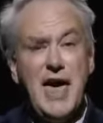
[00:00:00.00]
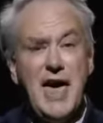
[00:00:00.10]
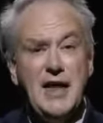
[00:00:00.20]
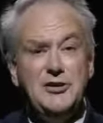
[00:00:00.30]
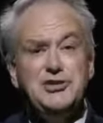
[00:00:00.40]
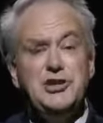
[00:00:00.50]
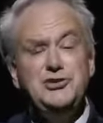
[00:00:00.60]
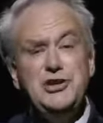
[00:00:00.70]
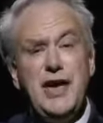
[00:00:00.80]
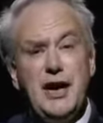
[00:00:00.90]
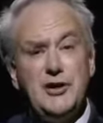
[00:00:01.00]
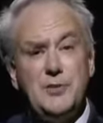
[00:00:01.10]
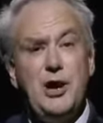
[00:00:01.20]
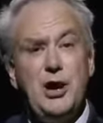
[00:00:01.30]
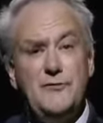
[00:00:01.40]
And since he had
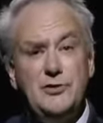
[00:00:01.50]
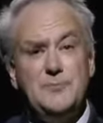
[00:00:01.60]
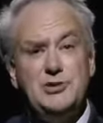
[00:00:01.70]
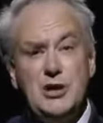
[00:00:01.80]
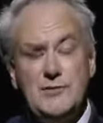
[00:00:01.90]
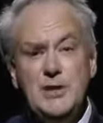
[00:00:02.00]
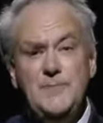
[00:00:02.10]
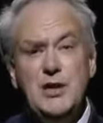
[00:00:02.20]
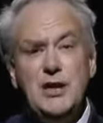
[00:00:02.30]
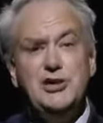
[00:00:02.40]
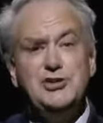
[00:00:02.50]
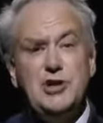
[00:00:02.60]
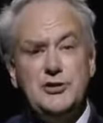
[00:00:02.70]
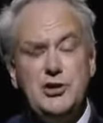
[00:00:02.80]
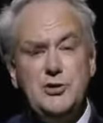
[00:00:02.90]
a powerful observatory, he
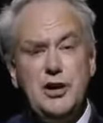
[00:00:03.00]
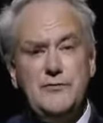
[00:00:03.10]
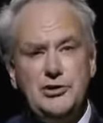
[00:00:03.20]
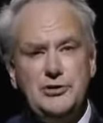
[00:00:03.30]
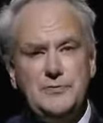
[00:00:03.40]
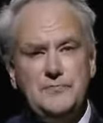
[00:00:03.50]
started looking for it.